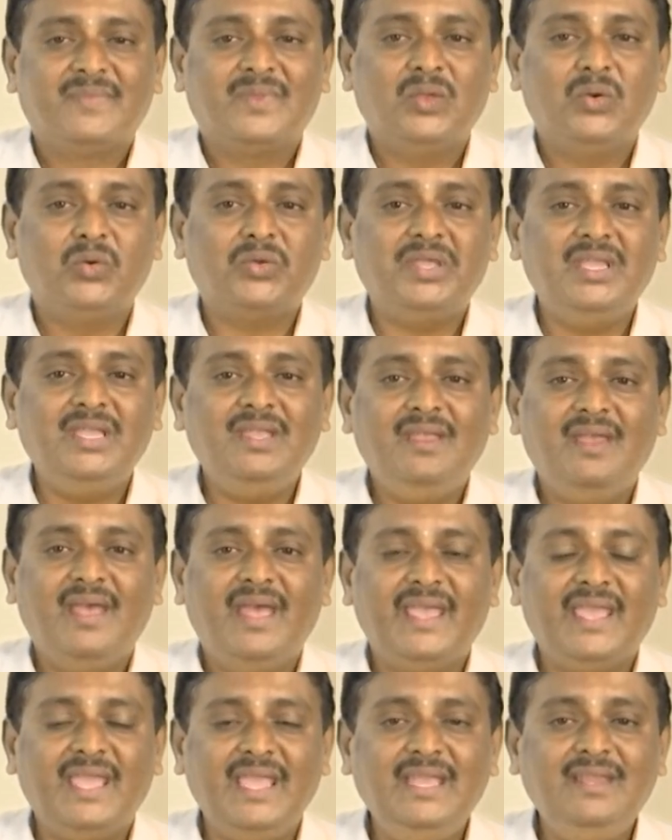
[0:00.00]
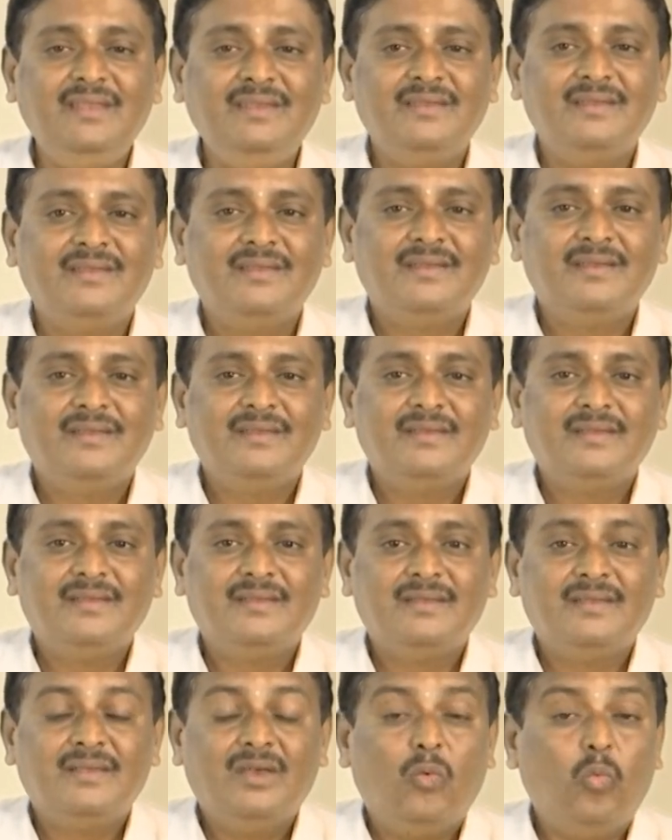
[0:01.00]
Okay, again,
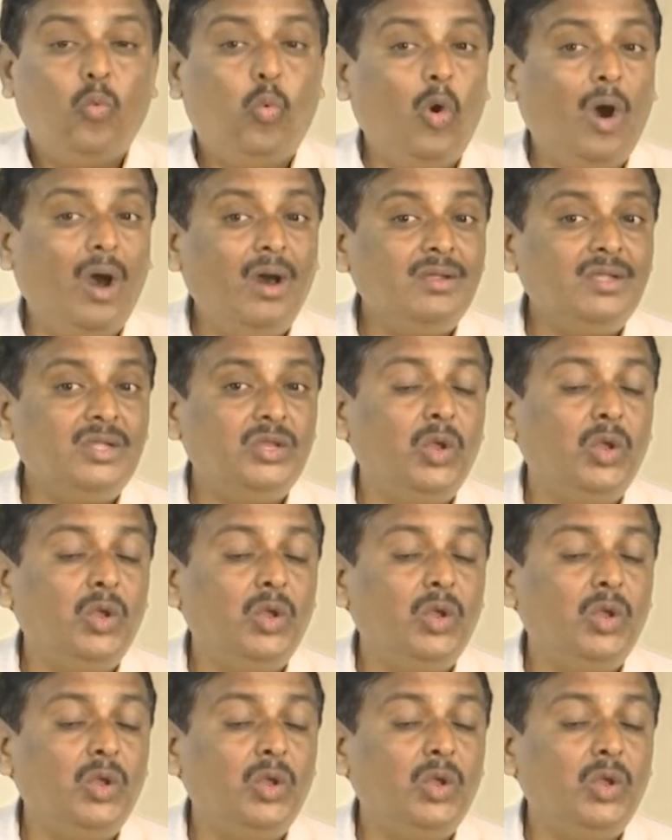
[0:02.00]
what